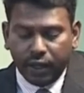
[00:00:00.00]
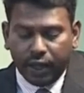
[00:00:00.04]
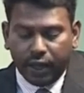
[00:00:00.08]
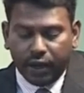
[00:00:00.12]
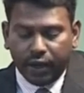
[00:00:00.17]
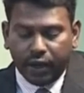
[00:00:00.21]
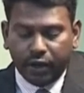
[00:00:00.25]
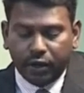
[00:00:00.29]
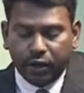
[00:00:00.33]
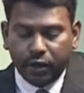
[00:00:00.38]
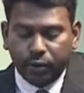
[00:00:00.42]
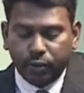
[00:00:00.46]

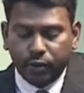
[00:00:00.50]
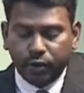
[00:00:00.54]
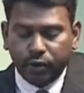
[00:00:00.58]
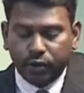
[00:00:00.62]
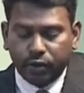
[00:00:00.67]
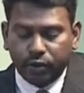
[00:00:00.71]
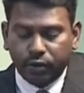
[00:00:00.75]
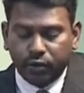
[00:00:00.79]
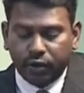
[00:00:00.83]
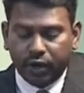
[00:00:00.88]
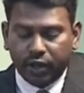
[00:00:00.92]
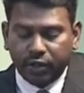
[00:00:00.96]
and
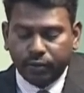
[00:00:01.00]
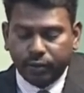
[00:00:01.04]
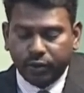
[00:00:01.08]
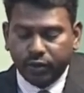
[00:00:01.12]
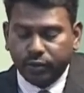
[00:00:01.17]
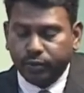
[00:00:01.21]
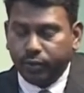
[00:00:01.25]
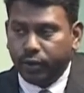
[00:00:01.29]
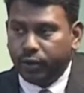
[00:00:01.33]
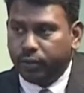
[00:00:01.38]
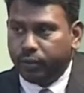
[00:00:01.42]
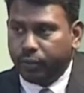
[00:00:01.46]
attributed to
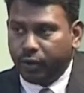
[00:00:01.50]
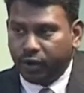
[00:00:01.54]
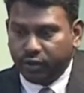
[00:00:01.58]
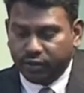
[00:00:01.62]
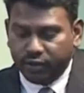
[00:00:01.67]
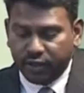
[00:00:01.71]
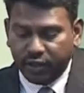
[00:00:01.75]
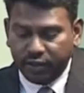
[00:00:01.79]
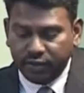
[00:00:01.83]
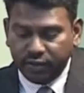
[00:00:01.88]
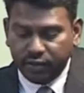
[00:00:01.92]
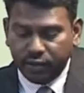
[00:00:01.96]
responsible
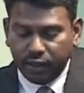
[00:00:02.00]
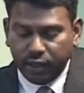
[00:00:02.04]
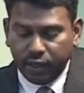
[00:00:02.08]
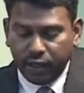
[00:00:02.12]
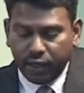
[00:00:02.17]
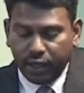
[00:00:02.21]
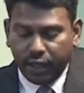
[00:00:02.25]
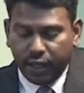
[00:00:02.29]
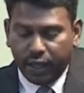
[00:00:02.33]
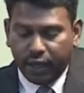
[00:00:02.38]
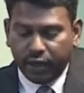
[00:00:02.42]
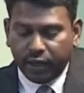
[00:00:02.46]
process
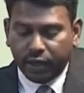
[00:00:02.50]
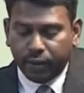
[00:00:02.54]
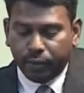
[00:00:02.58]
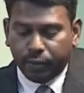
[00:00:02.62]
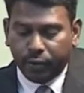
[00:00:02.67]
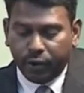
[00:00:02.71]
and the